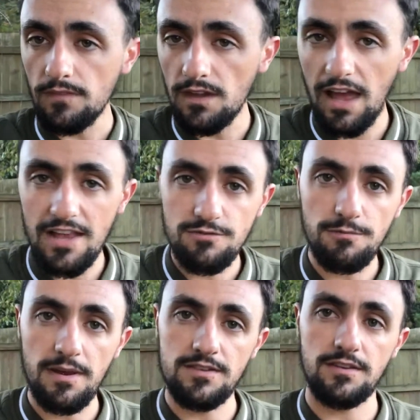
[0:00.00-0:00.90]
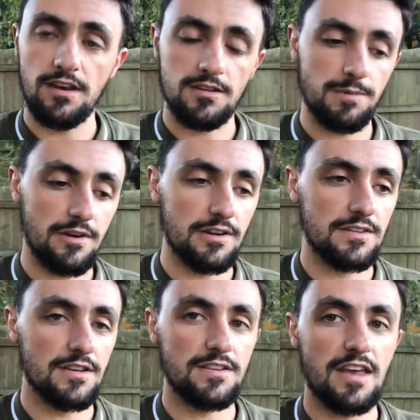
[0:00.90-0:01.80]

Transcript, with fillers: had some amazing experiences,